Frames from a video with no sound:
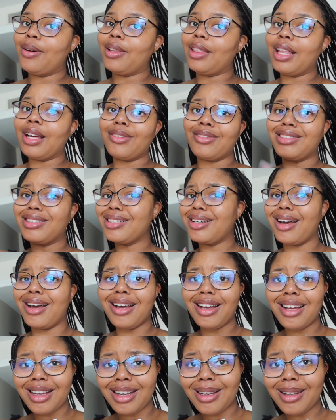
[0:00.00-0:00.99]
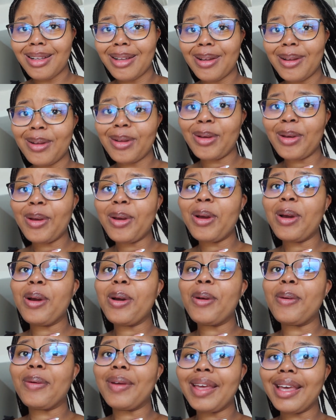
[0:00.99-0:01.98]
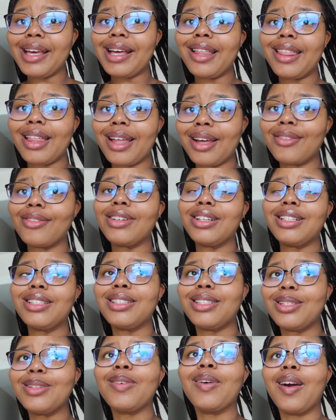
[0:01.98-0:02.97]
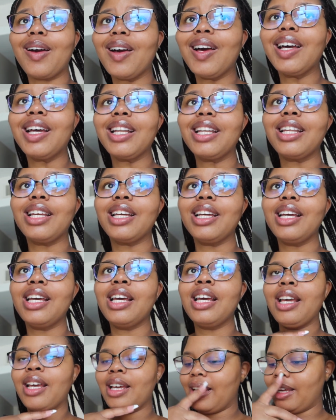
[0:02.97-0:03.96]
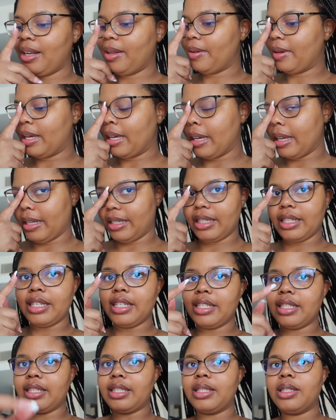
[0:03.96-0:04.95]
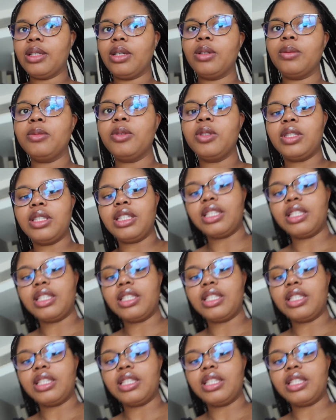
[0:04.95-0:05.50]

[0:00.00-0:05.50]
thankful to god we are thankful to god anyway it is almost